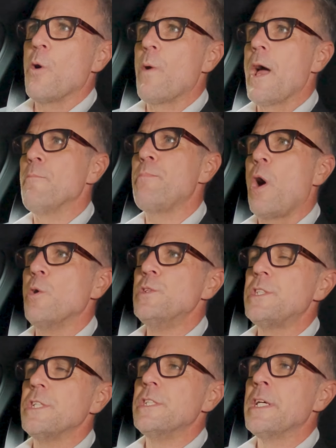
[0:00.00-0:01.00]
around
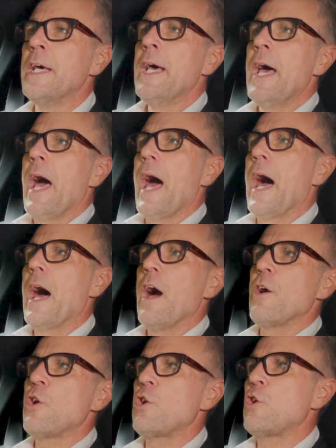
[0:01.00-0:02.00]
posted
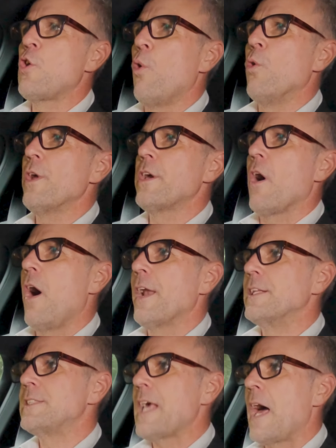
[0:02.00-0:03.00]
corner
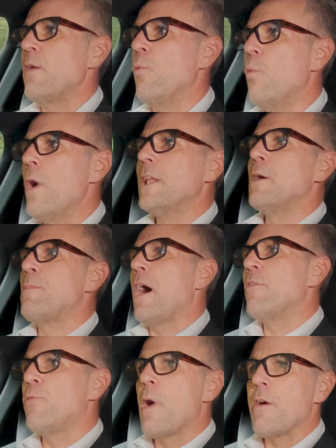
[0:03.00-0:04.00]
guidance at well
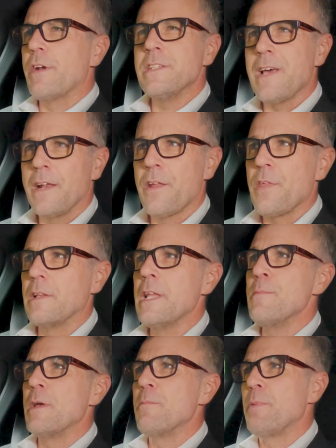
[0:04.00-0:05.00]
above where it is, under the
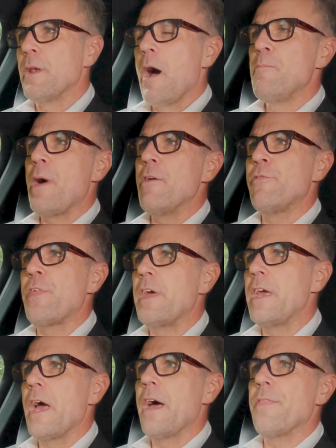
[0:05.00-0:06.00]
limit, but above
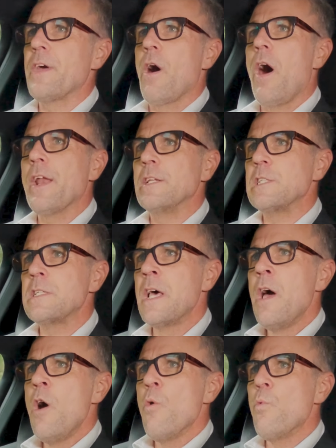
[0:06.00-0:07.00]
the guidance,
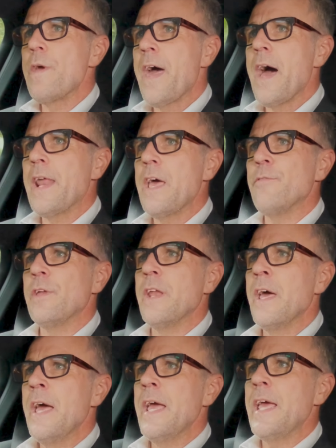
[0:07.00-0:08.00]
without even
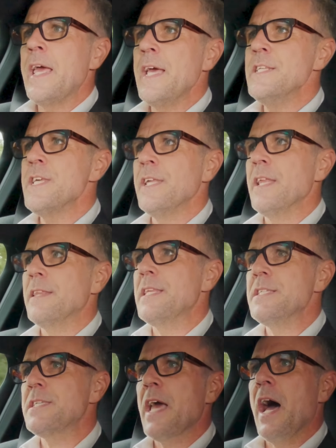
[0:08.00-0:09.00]
hinting that
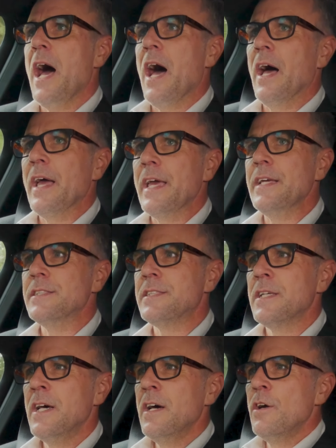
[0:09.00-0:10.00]
this car
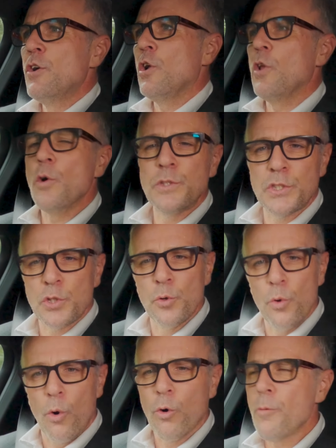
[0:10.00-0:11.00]
is close
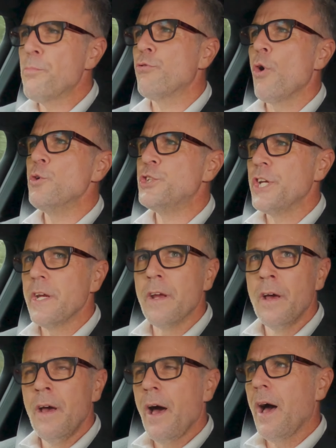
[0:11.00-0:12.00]
to or approaching
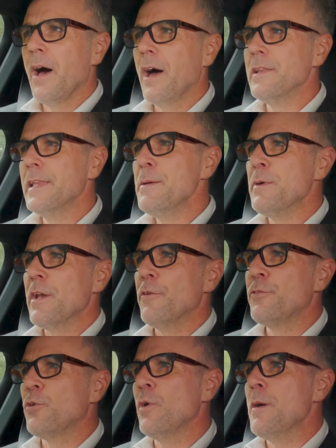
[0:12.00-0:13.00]
a limit
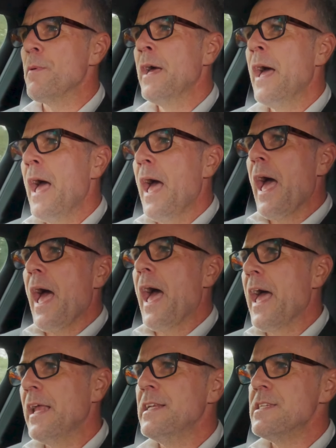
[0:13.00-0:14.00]
of grip.
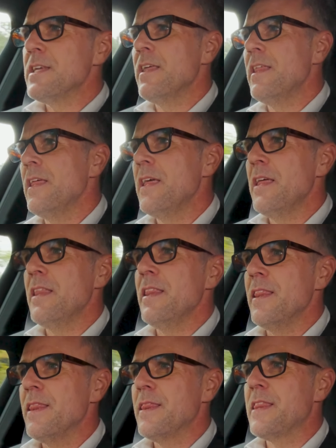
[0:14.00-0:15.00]
And
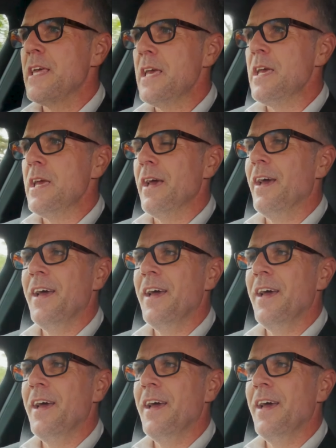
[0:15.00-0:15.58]
the